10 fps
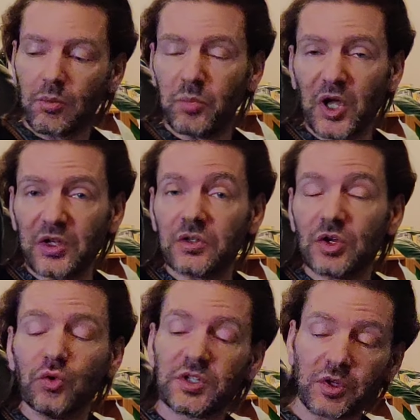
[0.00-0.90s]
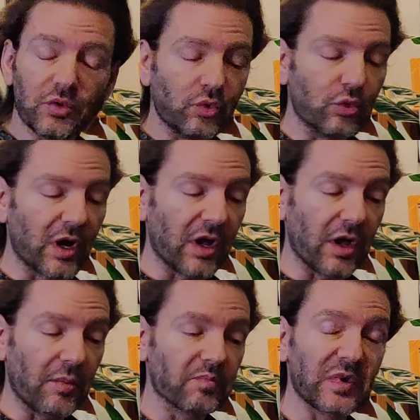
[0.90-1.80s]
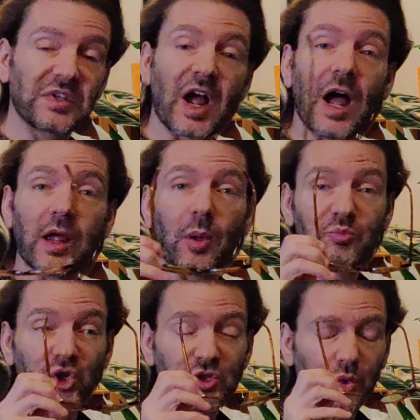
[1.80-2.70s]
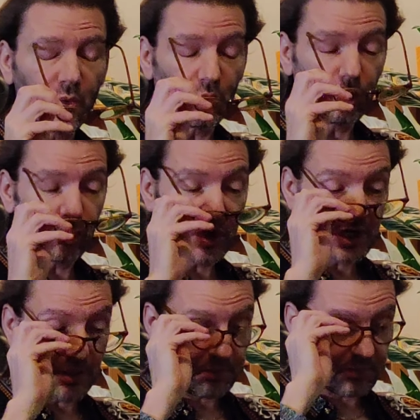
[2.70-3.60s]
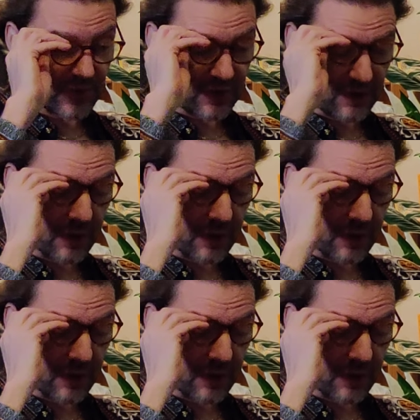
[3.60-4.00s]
but due to uh, time, I'm just going to read a,